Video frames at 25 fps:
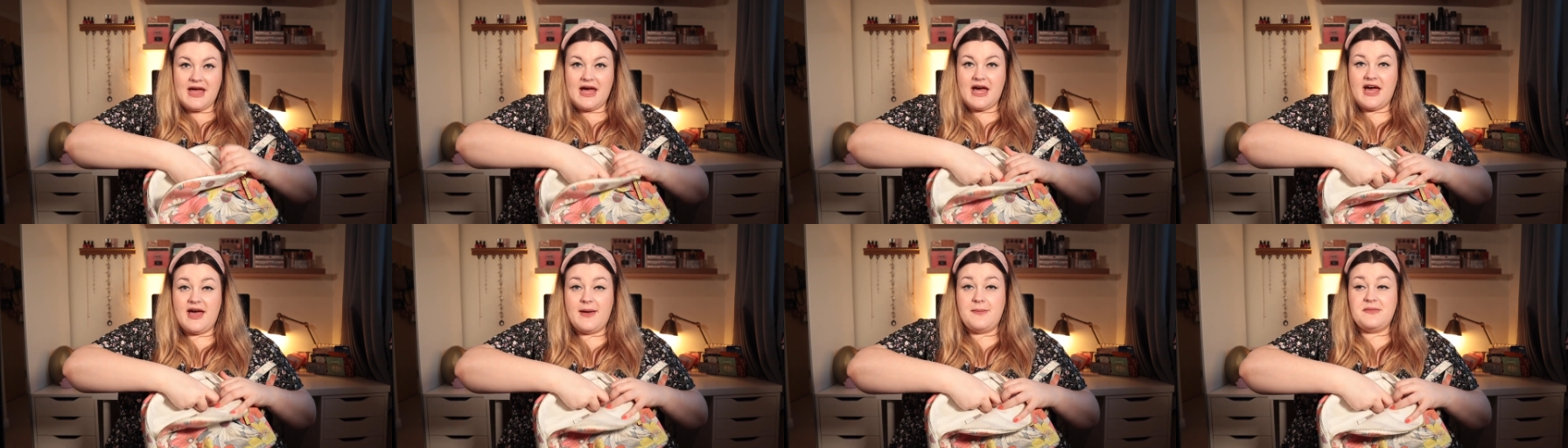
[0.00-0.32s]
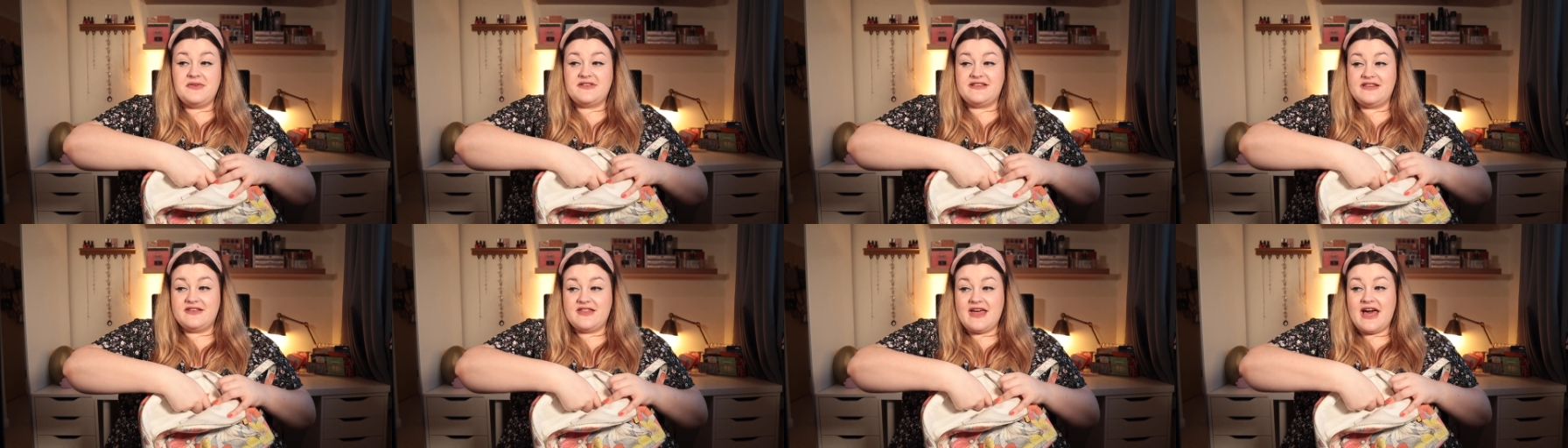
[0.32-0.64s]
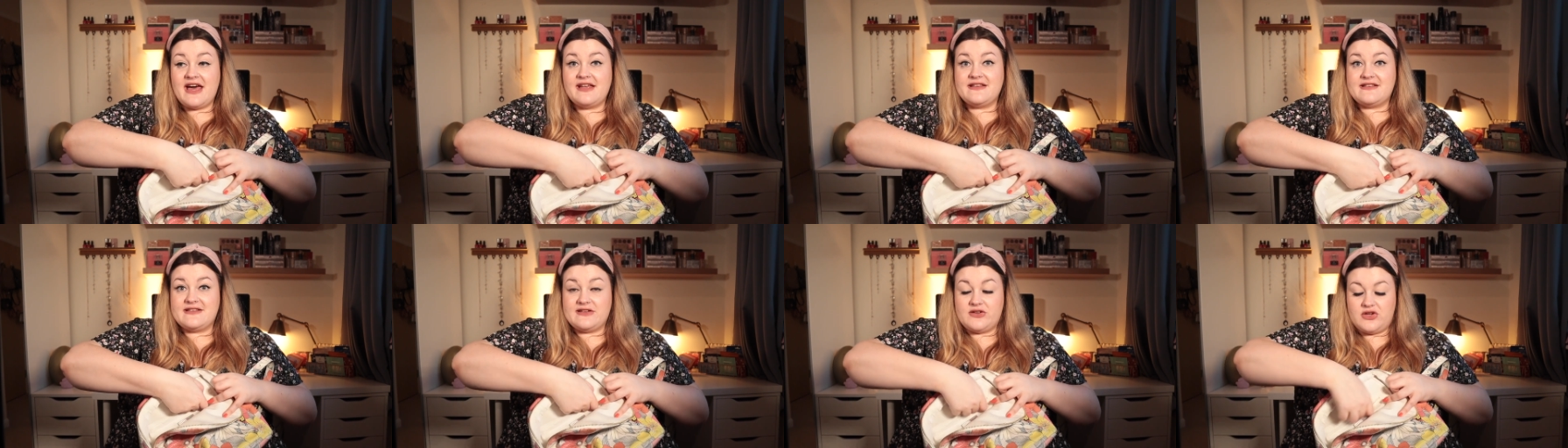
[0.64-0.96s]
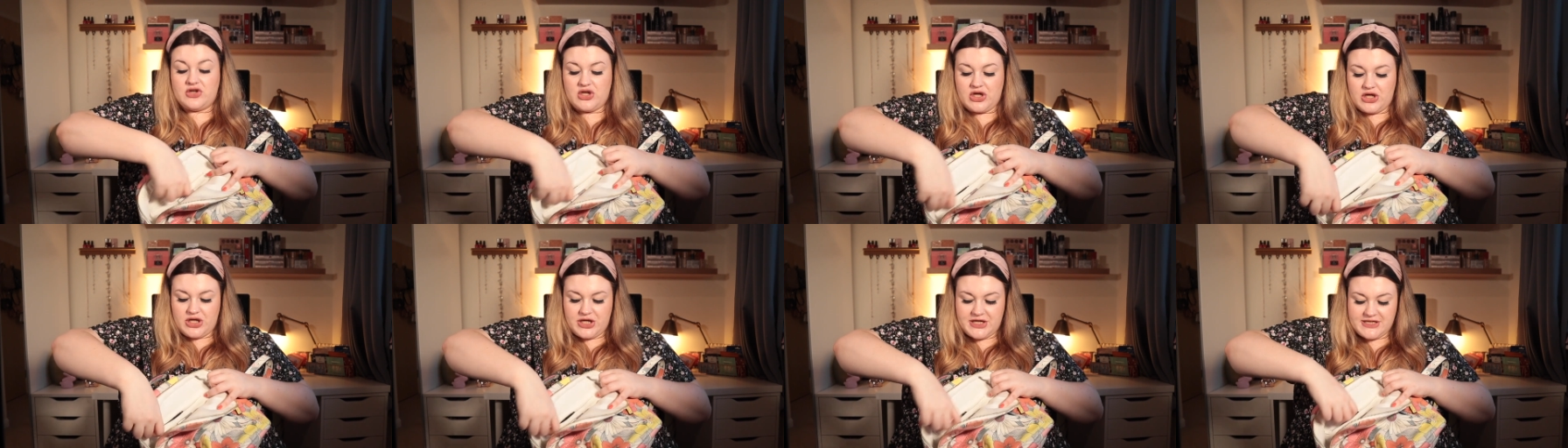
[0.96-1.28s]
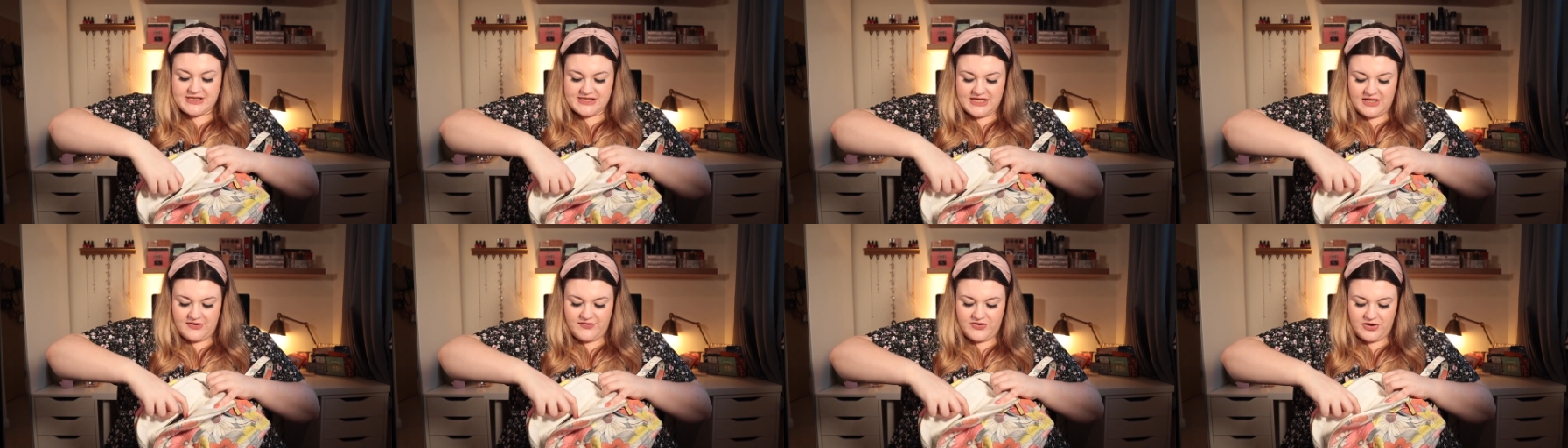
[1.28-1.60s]
Um, so that's
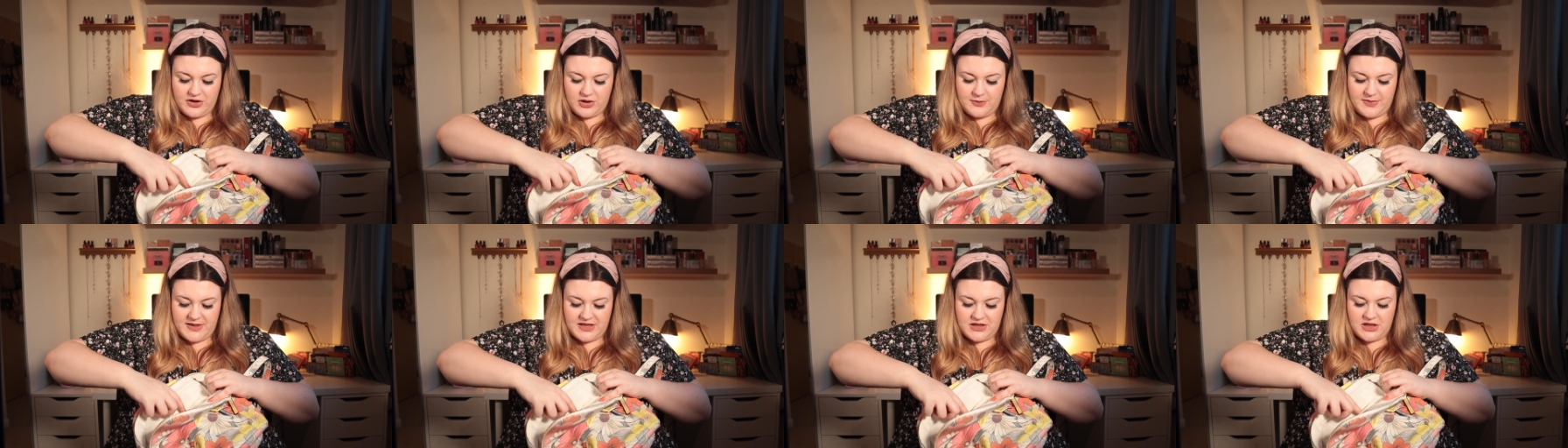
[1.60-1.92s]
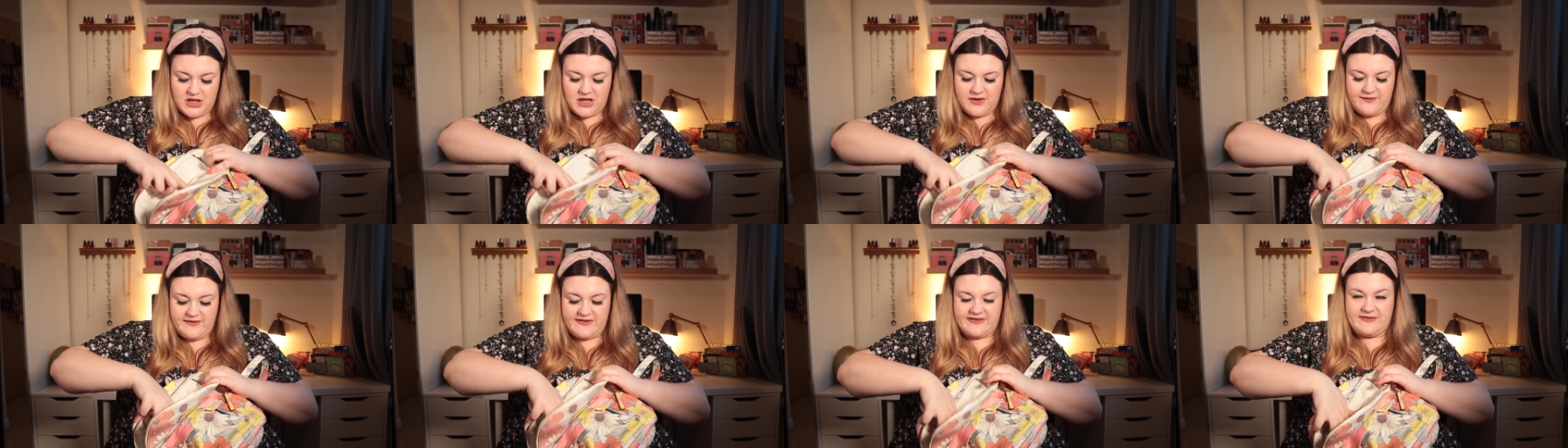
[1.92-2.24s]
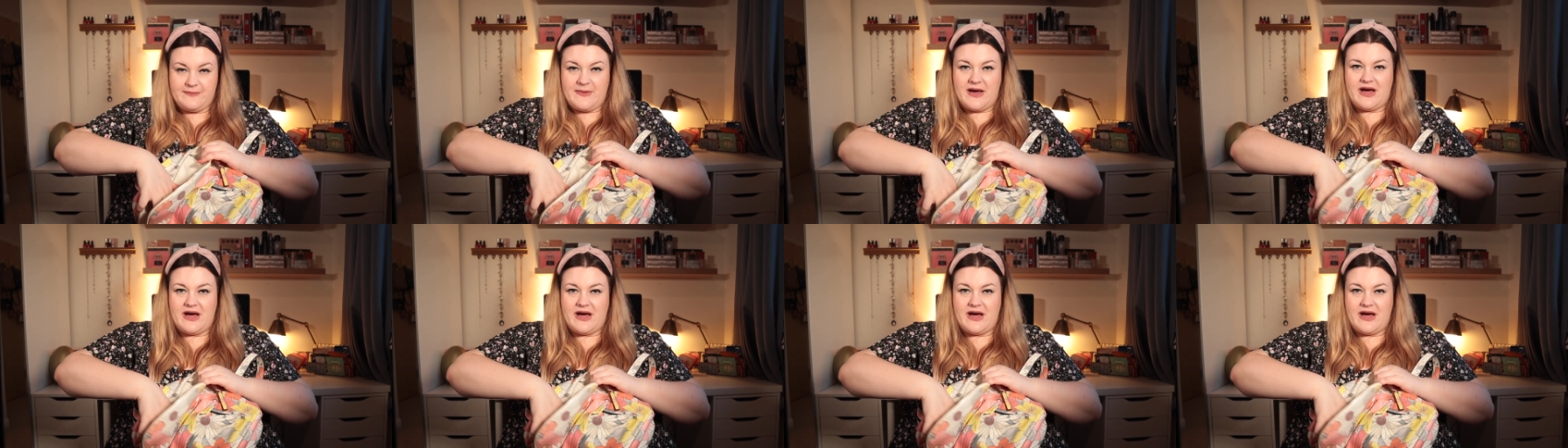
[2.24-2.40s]
good if you're a bit nervous